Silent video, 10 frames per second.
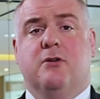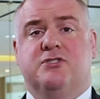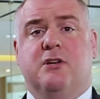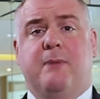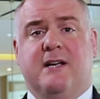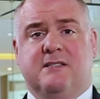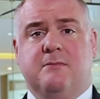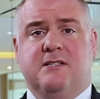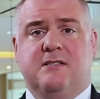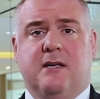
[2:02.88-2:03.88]
not so
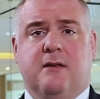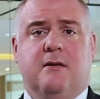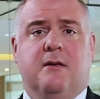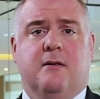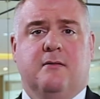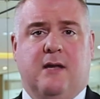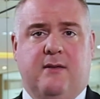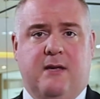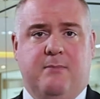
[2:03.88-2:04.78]
pessimistic that they